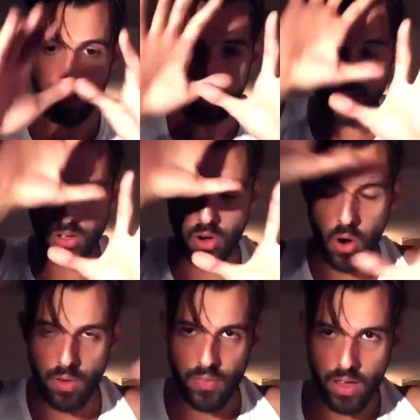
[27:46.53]
let
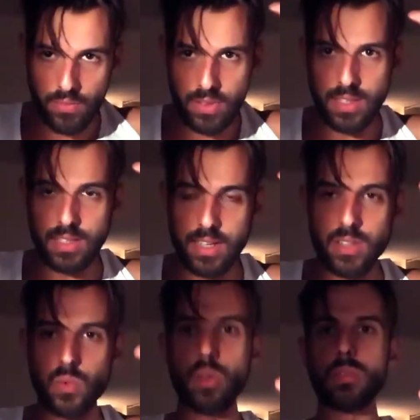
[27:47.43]
go of everything that
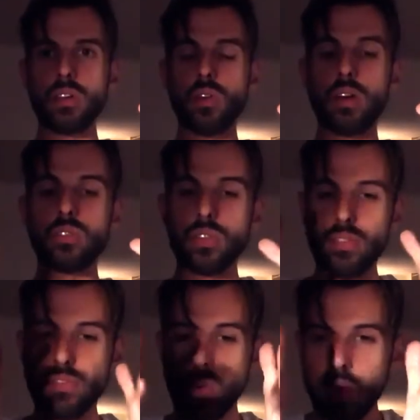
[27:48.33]
is swarming around you, and
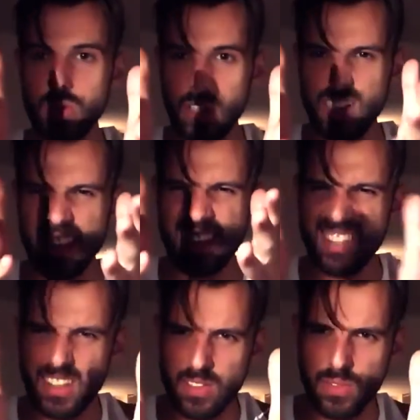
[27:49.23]
focus on that center,